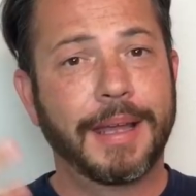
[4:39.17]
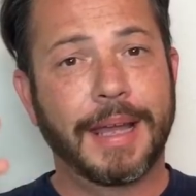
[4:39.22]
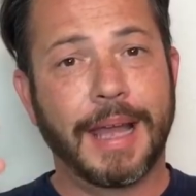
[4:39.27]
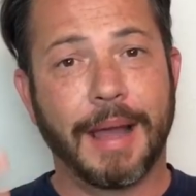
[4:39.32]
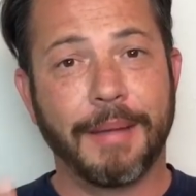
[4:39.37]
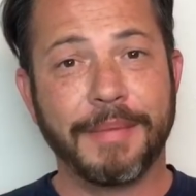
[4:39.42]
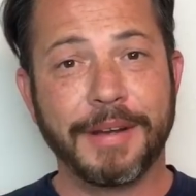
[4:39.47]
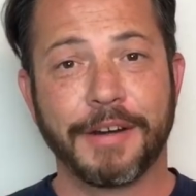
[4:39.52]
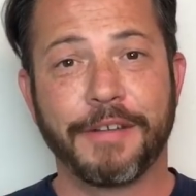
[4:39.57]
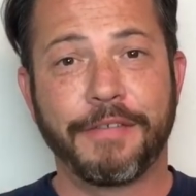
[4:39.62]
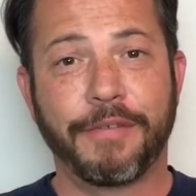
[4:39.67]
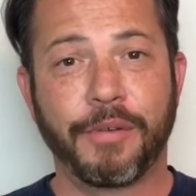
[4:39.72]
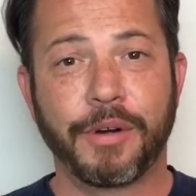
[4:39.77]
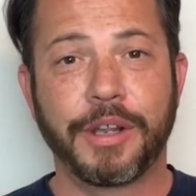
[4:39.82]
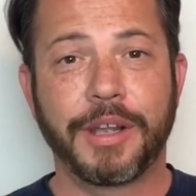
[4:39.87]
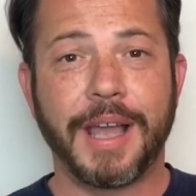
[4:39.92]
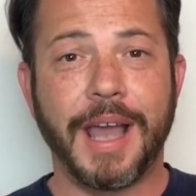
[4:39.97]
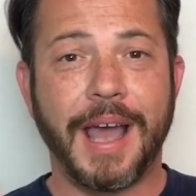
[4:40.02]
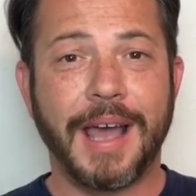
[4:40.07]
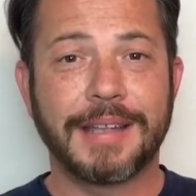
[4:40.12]
I'm here for
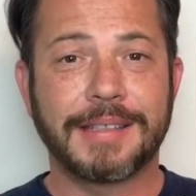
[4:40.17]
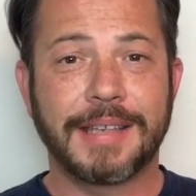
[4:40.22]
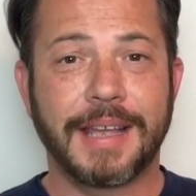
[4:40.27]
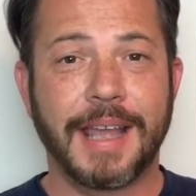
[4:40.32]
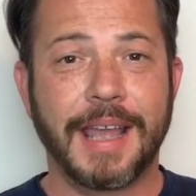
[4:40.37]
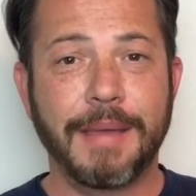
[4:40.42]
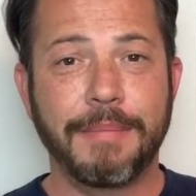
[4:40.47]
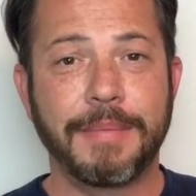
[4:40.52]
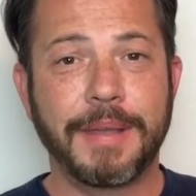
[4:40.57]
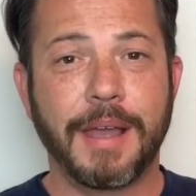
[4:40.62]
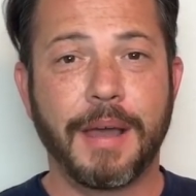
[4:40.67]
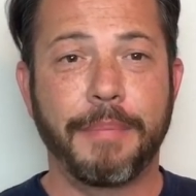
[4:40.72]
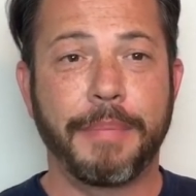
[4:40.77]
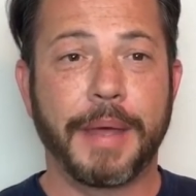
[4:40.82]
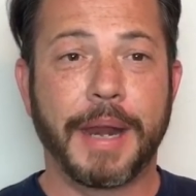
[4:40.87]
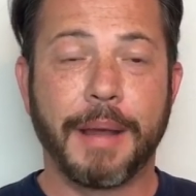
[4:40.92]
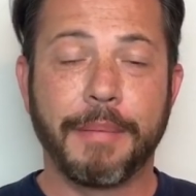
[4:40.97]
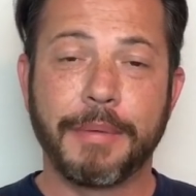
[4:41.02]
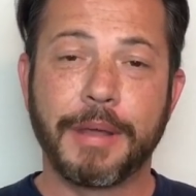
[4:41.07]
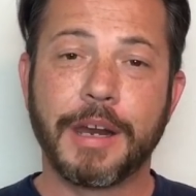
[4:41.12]
you guys. Hit me up,
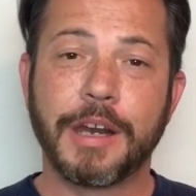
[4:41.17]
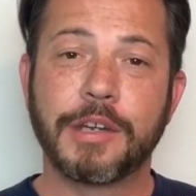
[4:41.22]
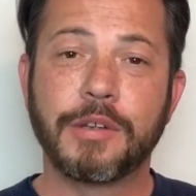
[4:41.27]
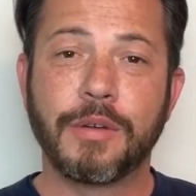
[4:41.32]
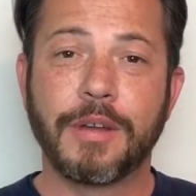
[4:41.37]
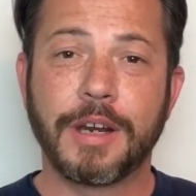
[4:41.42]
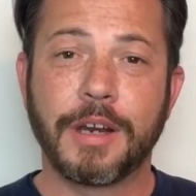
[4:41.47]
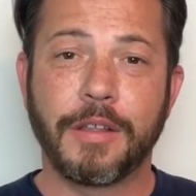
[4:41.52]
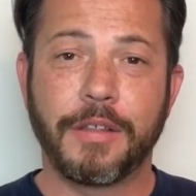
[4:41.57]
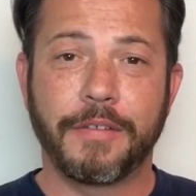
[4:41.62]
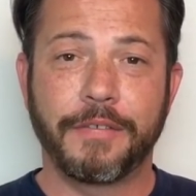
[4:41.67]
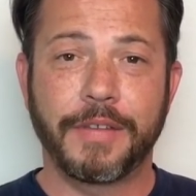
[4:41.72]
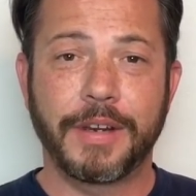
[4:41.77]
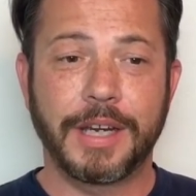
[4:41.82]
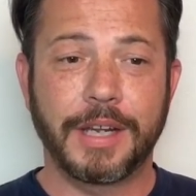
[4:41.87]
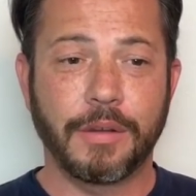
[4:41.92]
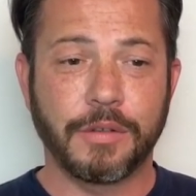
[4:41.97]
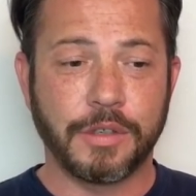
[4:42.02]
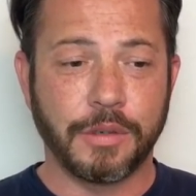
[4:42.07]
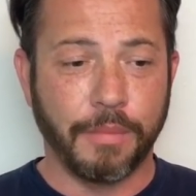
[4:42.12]
and I'm going to do another
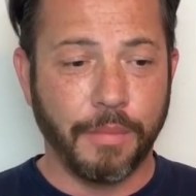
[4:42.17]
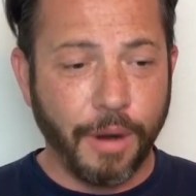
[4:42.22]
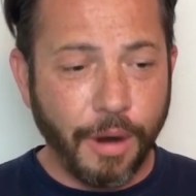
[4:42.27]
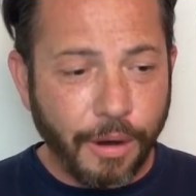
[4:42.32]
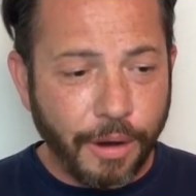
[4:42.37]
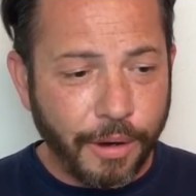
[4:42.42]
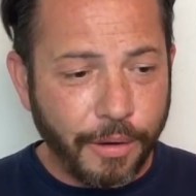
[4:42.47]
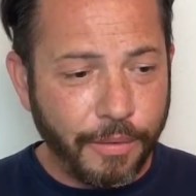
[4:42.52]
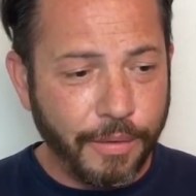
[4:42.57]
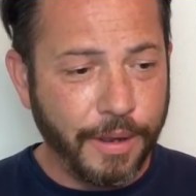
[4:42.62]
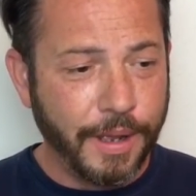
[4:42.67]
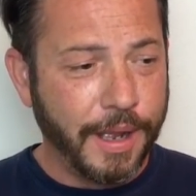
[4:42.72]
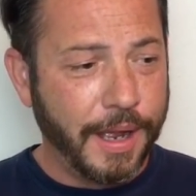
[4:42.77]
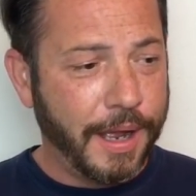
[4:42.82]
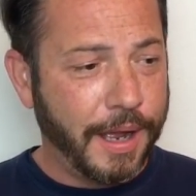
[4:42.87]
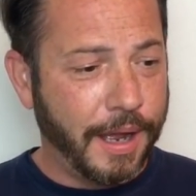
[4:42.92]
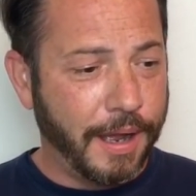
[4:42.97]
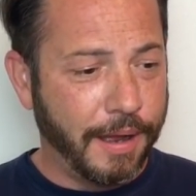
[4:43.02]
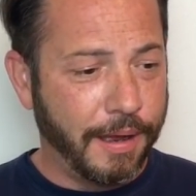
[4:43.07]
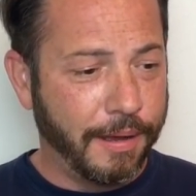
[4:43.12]
video tomorrow
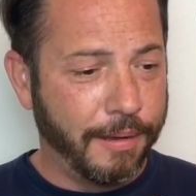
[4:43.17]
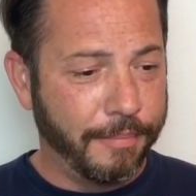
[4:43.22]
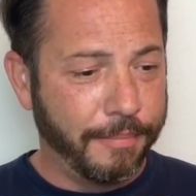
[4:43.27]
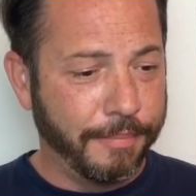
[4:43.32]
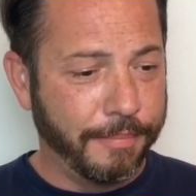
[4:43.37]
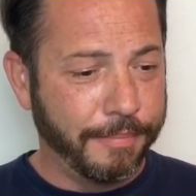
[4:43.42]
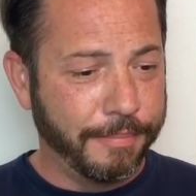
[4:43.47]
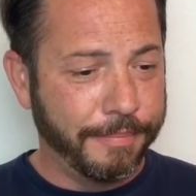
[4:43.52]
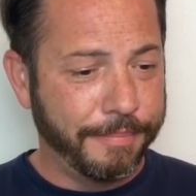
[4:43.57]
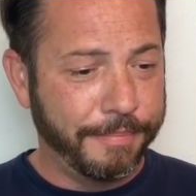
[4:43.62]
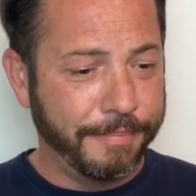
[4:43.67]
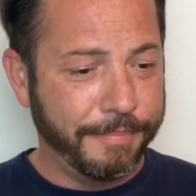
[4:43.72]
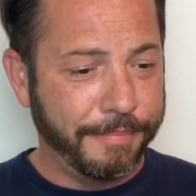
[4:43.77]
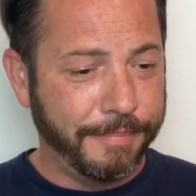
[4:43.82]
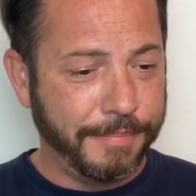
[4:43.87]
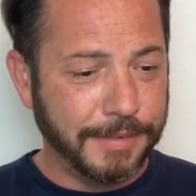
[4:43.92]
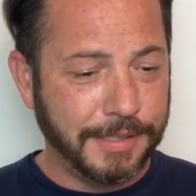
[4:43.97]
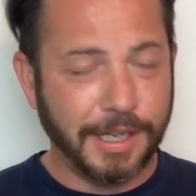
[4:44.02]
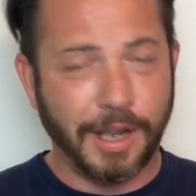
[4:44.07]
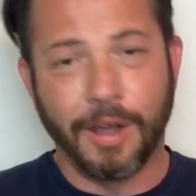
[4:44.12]
um,
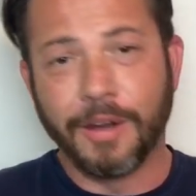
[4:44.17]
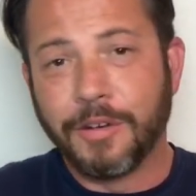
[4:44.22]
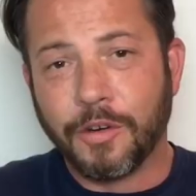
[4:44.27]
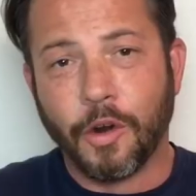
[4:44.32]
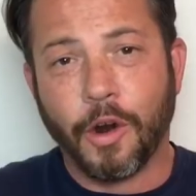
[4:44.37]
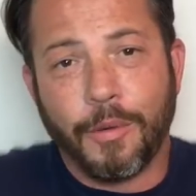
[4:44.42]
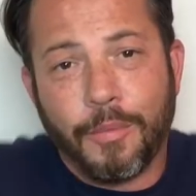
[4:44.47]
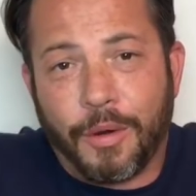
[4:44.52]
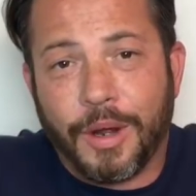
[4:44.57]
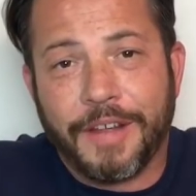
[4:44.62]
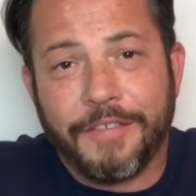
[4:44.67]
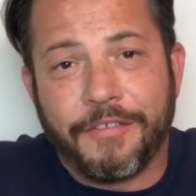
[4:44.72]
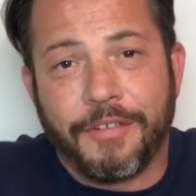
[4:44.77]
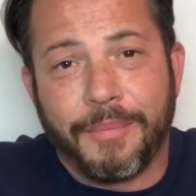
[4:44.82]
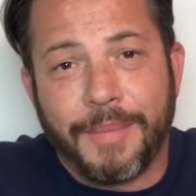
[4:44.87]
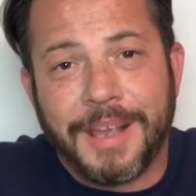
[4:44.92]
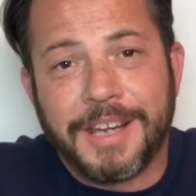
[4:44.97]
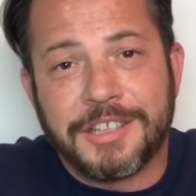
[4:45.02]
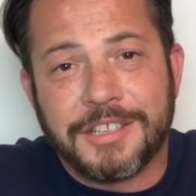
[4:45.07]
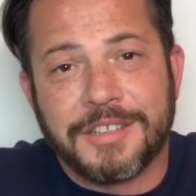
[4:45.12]
on normal
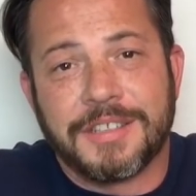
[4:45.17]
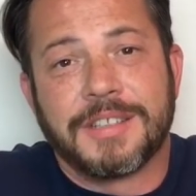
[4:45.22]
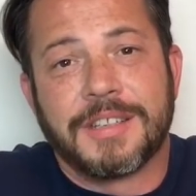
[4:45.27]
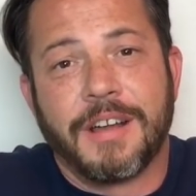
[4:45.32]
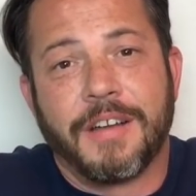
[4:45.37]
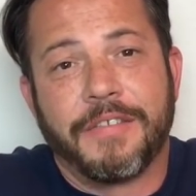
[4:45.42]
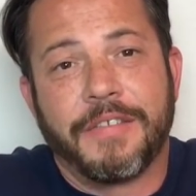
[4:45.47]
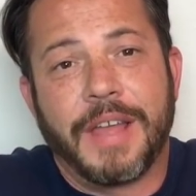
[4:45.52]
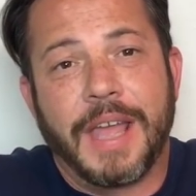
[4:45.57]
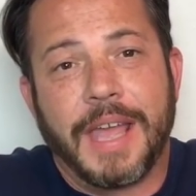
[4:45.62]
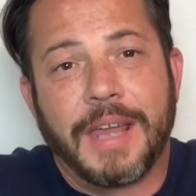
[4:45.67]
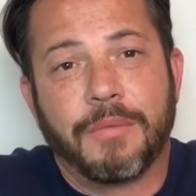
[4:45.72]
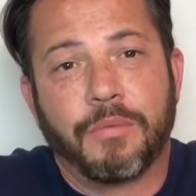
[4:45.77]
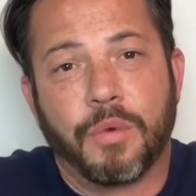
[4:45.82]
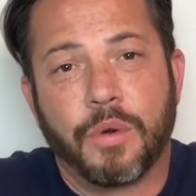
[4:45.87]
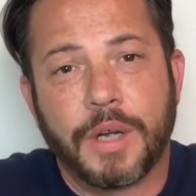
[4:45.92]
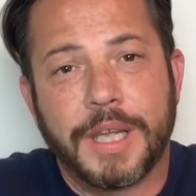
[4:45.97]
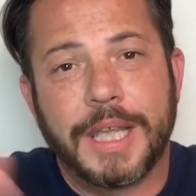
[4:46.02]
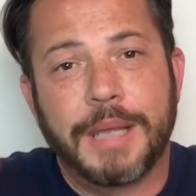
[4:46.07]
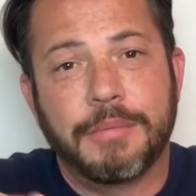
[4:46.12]
information stuff. And
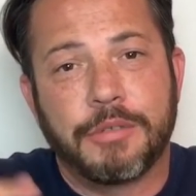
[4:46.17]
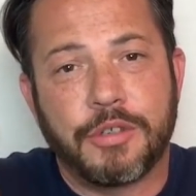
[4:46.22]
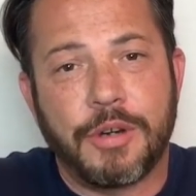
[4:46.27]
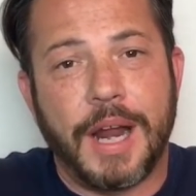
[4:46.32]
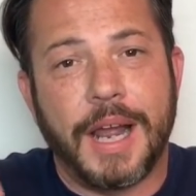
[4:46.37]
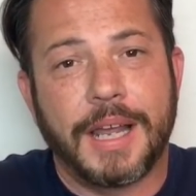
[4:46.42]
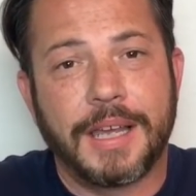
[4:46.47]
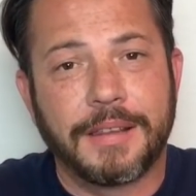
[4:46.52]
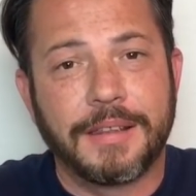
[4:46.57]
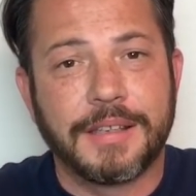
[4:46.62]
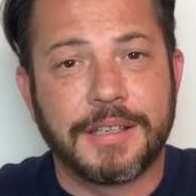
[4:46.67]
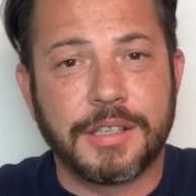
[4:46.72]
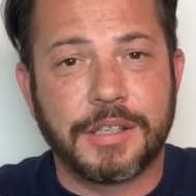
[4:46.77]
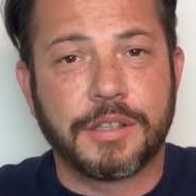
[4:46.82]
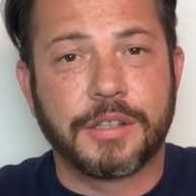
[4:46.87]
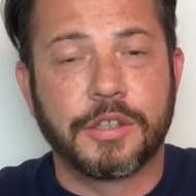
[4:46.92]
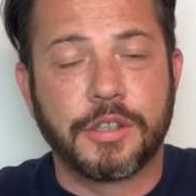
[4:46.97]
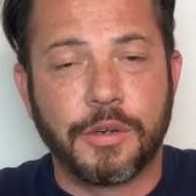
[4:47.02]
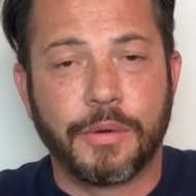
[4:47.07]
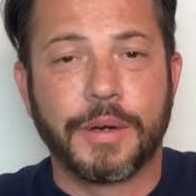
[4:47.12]
we'll keep track of this
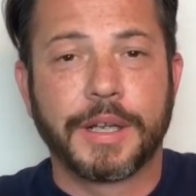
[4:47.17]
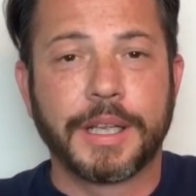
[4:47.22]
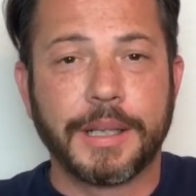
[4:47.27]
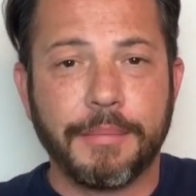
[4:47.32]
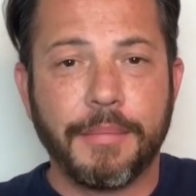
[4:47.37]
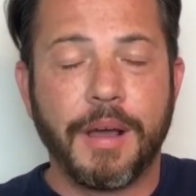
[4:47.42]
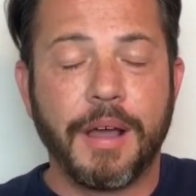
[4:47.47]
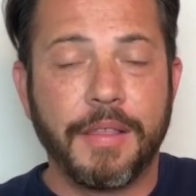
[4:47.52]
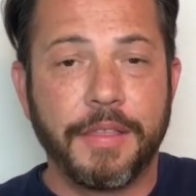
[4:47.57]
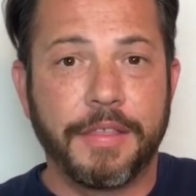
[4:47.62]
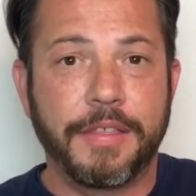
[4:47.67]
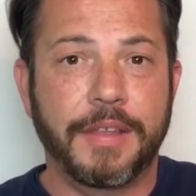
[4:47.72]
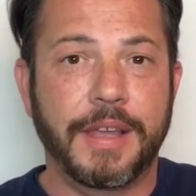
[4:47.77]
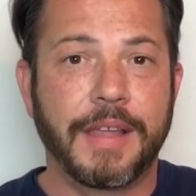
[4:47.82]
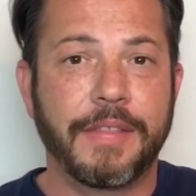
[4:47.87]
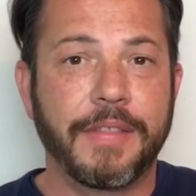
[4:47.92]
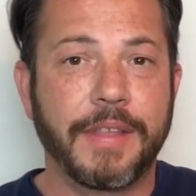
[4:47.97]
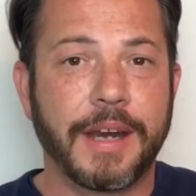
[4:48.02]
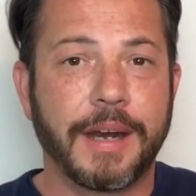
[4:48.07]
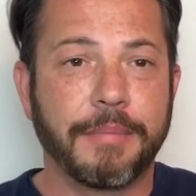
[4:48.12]
during the month,
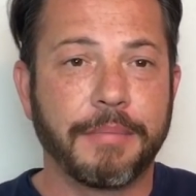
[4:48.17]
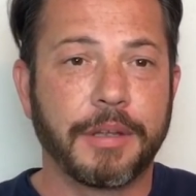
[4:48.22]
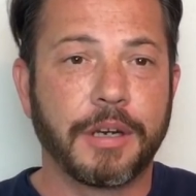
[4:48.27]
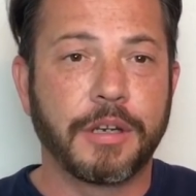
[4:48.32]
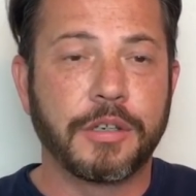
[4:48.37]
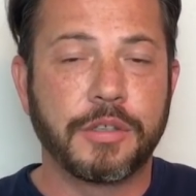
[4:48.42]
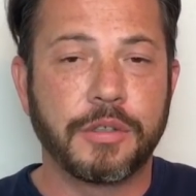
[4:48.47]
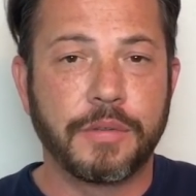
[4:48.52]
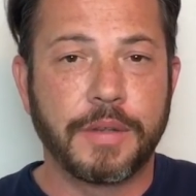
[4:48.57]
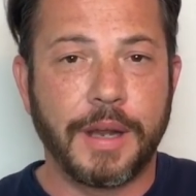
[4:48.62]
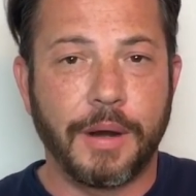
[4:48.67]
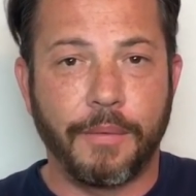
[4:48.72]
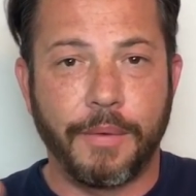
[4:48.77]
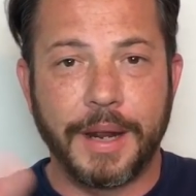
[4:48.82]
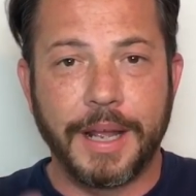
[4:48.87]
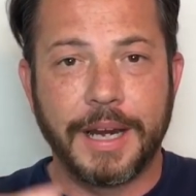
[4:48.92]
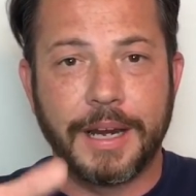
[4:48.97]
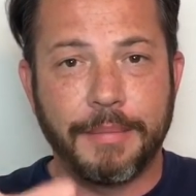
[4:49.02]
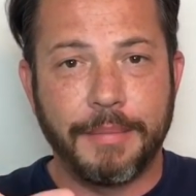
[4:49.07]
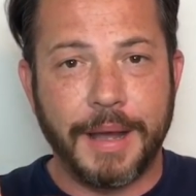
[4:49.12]
and then I'm going to do that
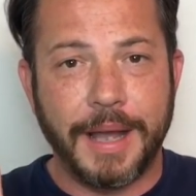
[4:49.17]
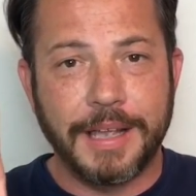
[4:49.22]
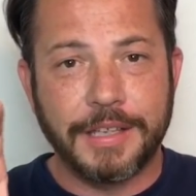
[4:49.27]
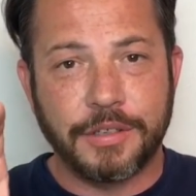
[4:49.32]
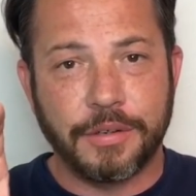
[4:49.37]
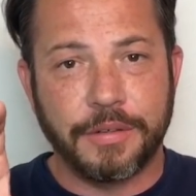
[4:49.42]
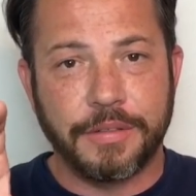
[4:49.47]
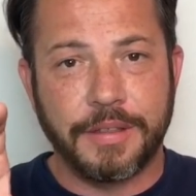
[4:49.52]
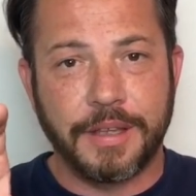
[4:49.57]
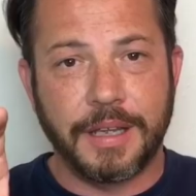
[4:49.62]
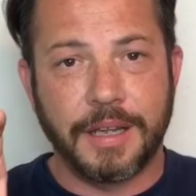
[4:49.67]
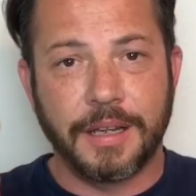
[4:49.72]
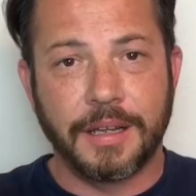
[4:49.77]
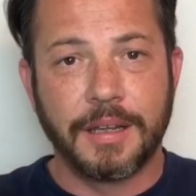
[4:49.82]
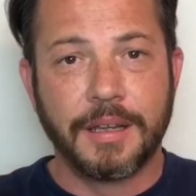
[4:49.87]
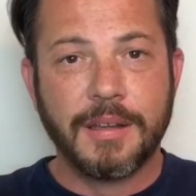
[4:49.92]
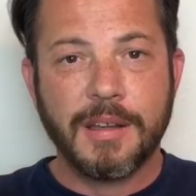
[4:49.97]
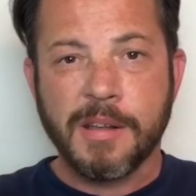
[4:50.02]
randomizer thing